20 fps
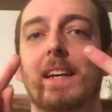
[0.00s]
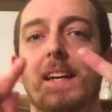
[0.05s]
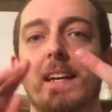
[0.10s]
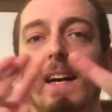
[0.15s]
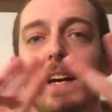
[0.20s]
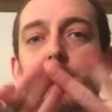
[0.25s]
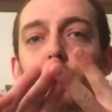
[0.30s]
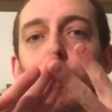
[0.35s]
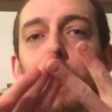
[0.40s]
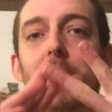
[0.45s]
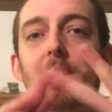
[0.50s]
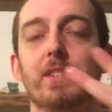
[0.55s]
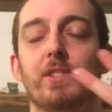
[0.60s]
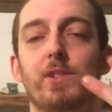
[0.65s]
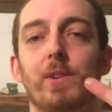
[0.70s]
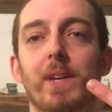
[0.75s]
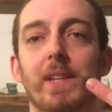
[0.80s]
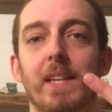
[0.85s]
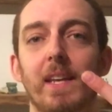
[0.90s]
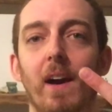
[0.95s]
as well as
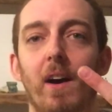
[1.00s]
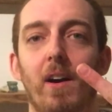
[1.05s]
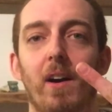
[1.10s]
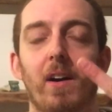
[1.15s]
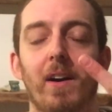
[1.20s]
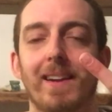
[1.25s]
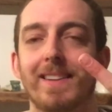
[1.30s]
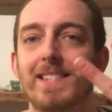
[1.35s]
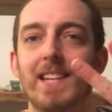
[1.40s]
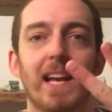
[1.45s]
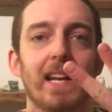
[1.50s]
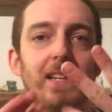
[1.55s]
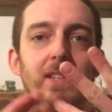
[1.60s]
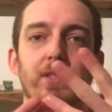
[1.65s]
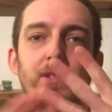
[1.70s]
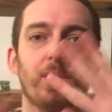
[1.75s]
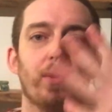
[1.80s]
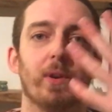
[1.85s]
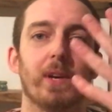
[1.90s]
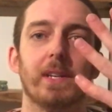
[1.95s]
doing the art and telling
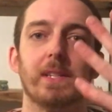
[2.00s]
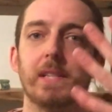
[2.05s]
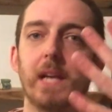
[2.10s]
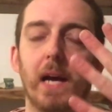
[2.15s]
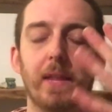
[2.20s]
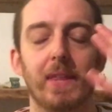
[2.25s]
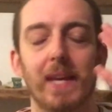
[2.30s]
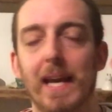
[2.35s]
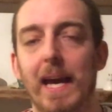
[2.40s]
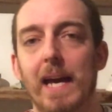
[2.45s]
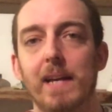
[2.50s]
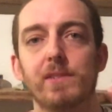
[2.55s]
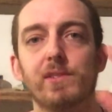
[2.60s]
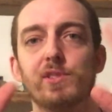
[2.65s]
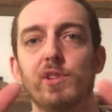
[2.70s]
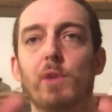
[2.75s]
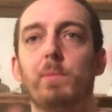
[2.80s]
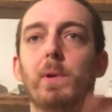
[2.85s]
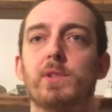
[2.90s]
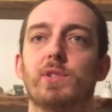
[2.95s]
stories. I think it has
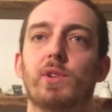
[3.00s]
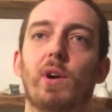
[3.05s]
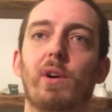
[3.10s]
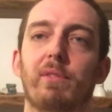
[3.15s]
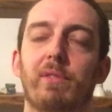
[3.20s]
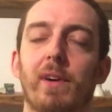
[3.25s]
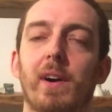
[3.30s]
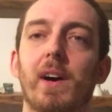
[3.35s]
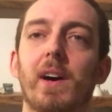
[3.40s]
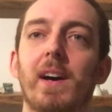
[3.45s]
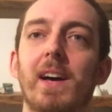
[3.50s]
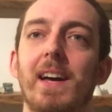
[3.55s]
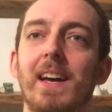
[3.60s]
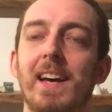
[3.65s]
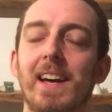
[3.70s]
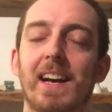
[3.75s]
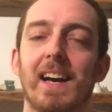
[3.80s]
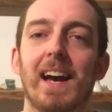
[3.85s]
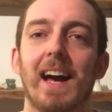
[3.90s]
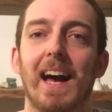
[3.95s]
so much to offer,
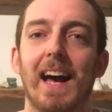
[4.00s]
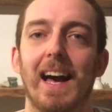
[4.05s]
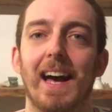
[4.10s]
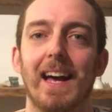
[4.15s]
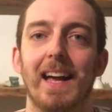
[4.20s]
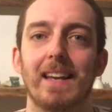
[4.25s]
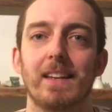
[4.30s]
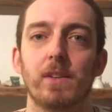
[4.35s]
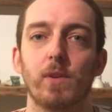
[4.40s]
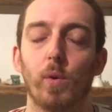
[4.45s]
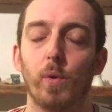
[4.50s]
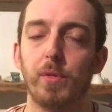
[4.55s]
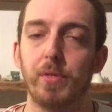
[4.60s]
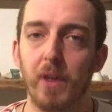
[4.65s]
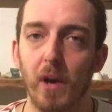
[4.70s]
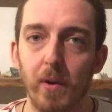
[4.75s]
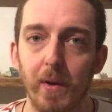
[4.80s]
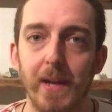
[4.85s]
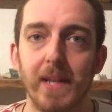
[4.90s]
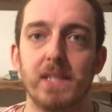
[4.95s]
and
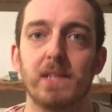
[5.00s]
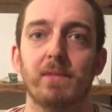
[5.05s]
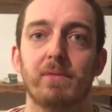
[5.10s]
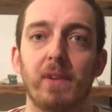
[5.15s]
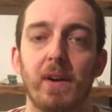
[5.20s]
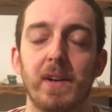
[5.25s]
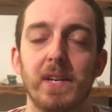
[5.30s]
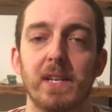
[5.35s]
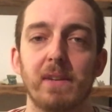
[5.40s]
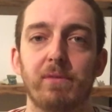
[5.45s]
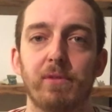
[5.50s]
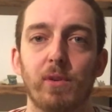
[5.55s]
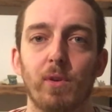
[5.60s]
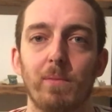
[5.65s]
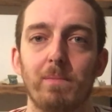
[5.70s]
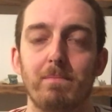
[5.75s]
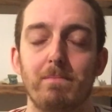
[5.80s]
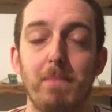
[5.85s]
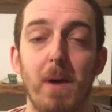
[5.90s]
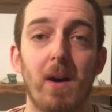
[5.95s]
although it's a very
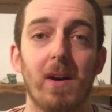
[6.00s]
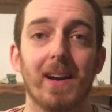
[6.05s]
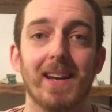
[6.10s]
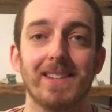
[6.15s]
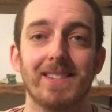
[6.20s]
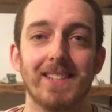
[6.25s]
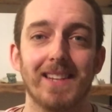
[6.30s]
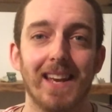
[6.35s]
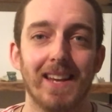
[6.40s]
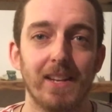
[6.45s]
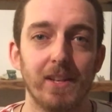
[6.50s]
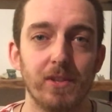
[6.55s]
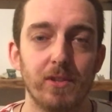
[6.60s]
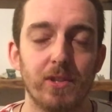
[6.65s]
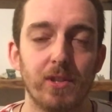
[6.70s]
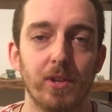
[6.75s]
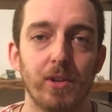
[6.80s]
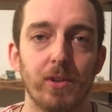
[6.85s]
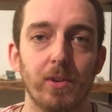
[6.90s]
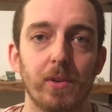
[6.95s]
difficult market to get
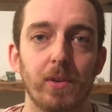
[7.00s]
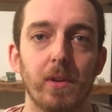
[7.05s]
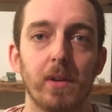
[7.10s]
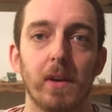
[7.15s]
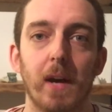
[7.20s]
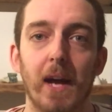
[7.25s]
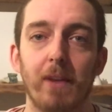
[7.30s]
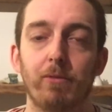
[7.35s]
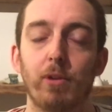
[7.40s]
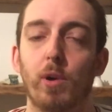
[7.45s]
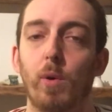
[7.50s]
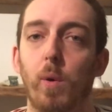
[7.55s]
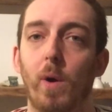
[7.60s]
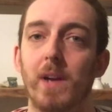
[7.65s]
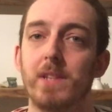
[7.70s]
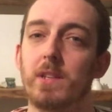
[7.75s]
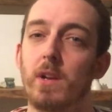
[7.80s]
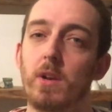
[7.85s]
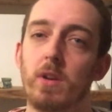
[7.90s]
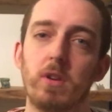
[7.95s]
into and
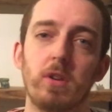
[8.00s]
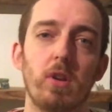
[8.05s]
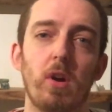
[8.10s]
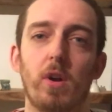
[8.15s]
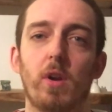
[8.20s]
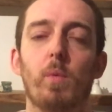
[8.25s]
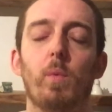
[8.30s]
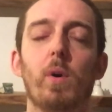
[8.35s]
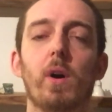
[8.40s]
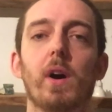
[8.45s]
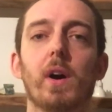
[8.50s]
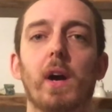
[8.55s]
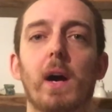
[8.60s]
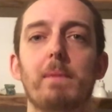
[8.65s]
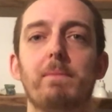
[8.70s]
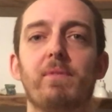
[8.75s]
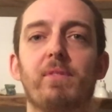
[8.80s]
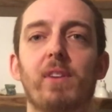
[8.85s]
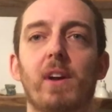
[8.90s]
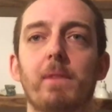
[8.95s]
requires a lot of work
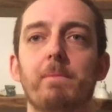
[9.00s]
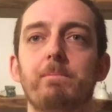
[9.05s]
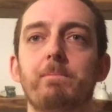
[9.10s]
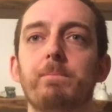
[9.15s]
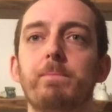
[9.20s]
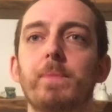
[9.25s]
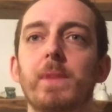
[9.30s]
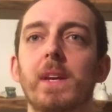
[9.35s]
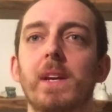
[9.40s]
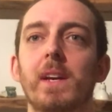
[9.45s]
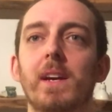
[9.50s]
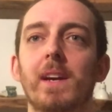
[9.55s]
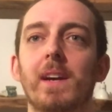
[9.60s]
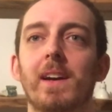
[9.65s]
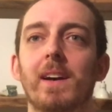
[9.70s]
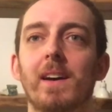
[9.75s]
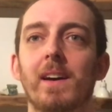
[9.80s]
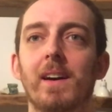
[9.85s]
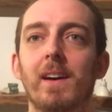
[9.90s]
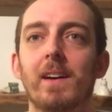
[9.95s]
up front,
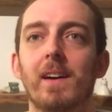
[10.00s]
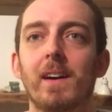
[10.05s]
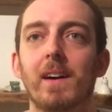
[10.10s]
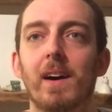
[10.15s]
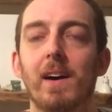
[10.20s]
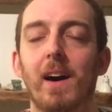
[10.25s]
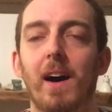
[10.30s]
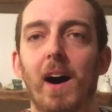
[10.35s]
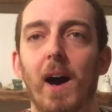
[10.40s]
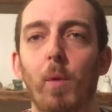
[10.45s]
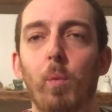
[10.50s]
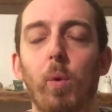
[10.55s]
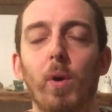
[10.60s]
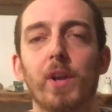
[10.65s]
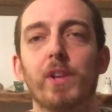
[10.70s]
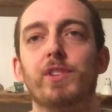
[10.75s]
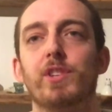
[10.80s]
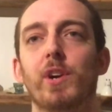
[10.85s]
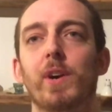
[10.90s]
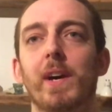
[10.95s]
I
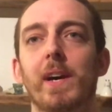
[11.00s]
want to do